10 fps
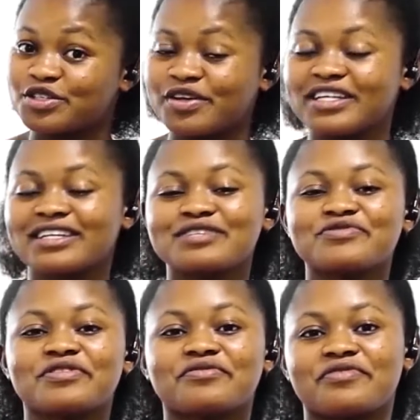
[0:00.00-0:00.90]
are joining
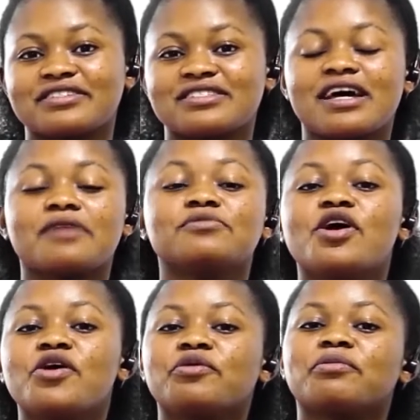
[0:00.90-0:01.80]
us for the first time,
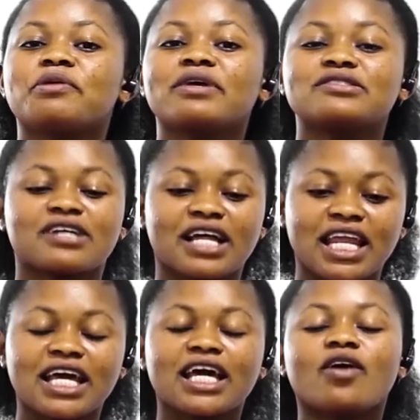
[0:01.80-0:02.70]
remember to
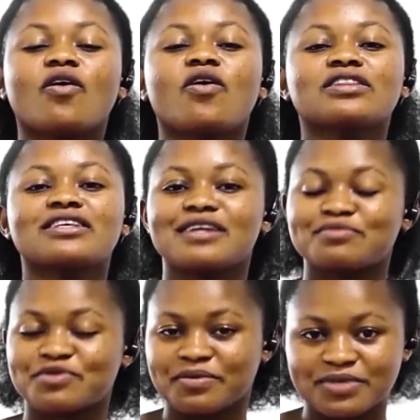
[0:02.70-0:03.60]
click on the
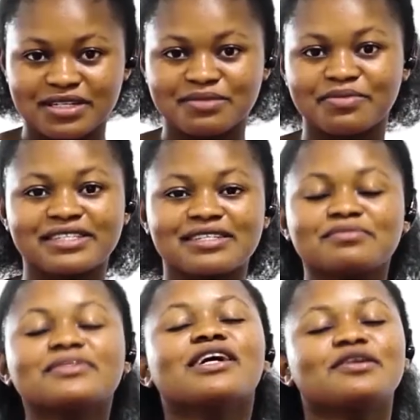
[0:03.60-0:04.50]
subscription
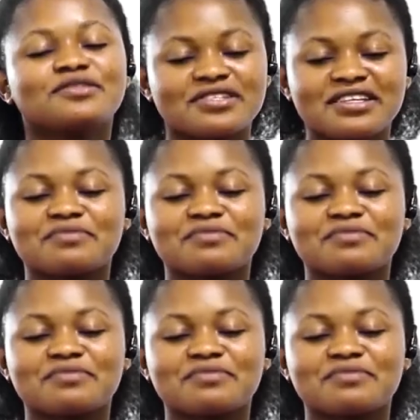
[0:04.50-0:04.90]
button to